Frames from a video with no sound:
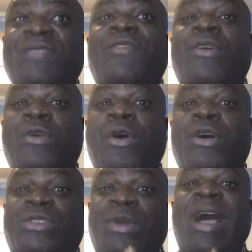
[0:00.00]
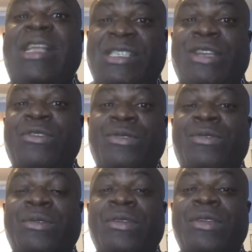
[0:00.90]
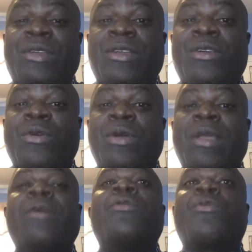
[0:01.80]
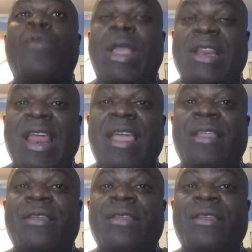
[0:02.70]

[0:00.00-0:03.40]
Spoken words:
for God to answer you quickly,